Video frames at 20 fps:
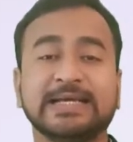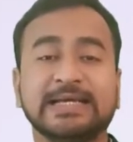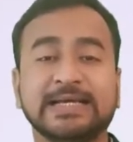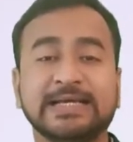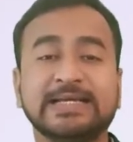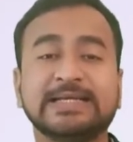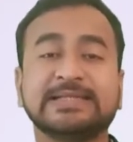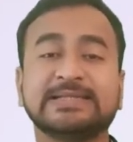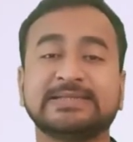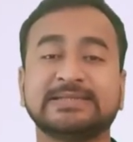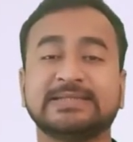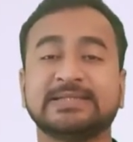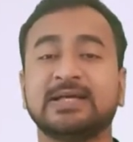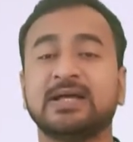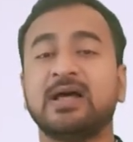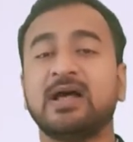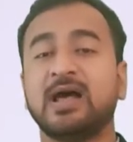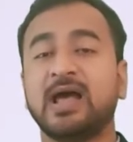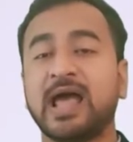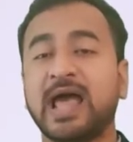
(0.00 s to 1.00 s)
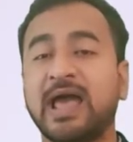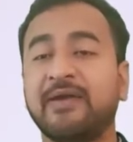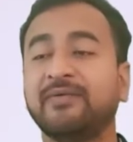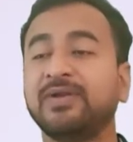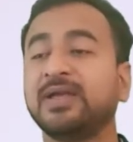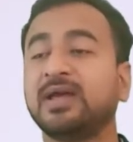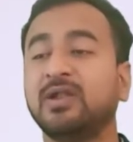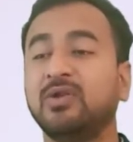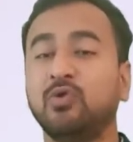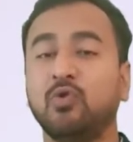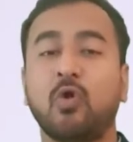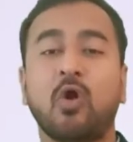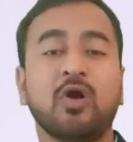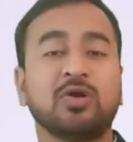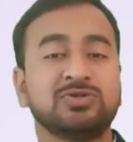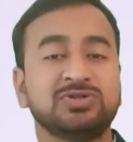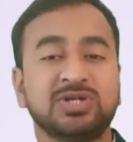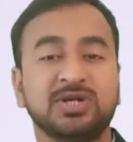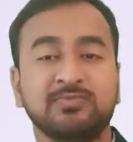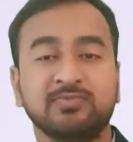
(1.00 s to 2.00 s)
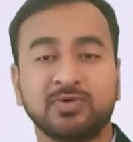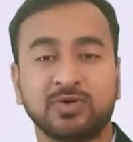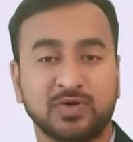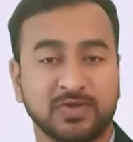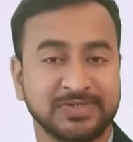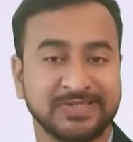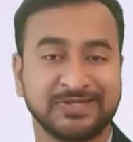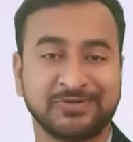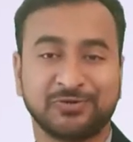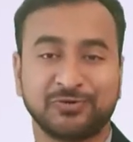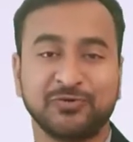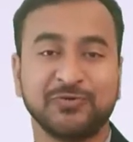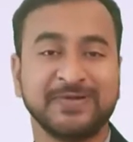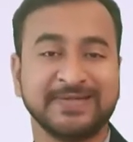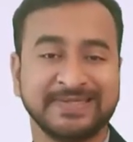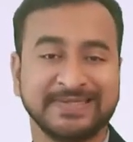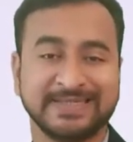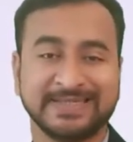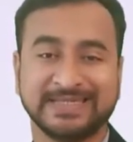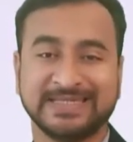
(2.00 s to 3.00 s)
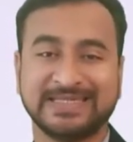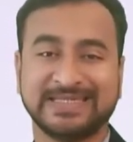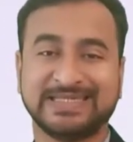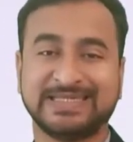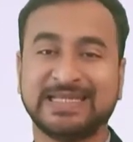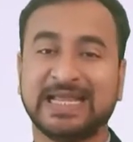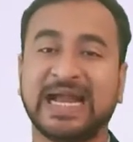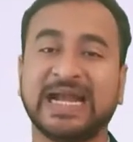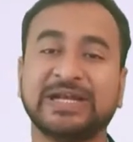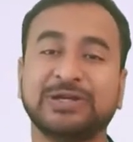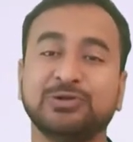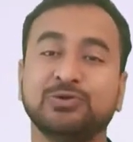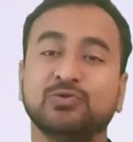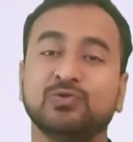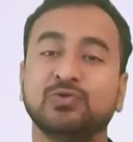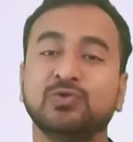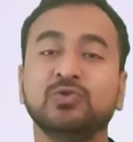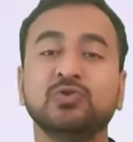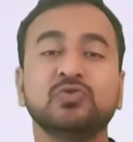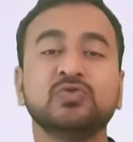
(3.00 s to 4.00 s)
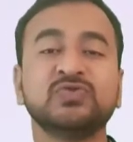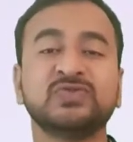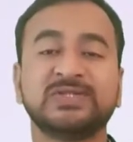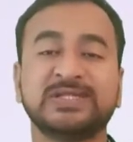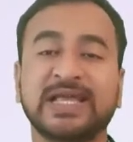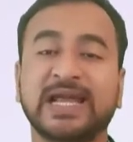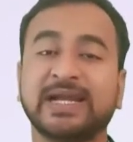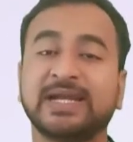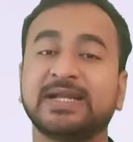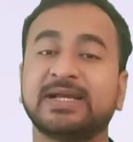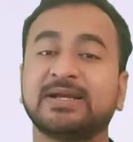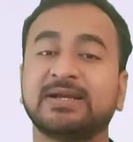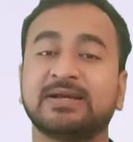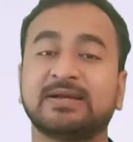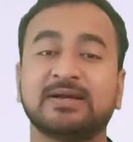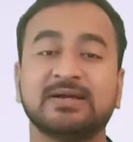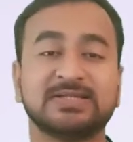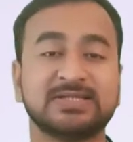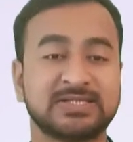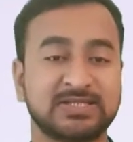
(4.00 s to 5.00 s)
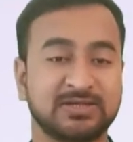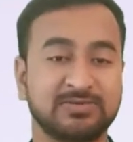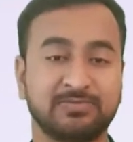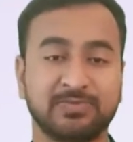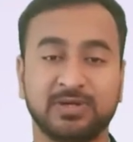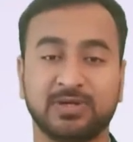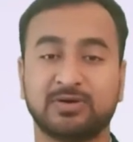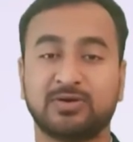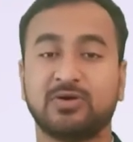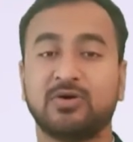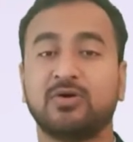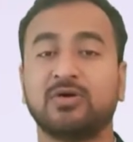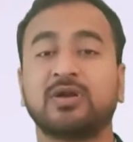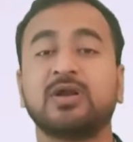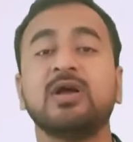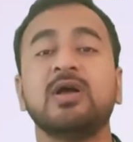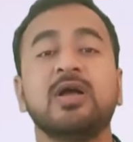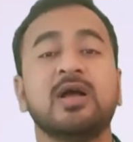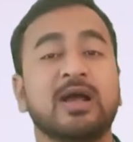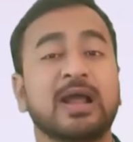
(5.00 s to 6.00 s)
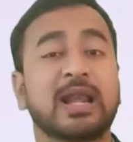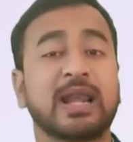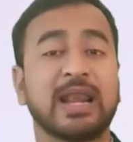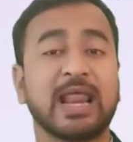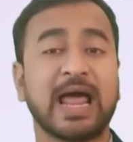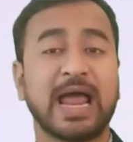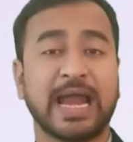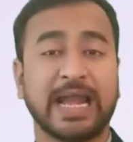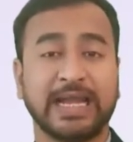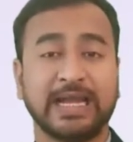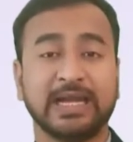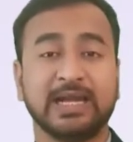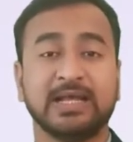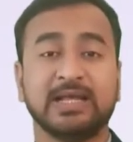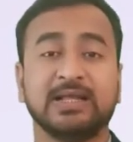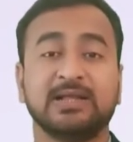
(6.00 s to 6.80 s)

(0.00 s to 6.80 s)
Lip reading: is having a long-term consequences, that you lose that customer or a client.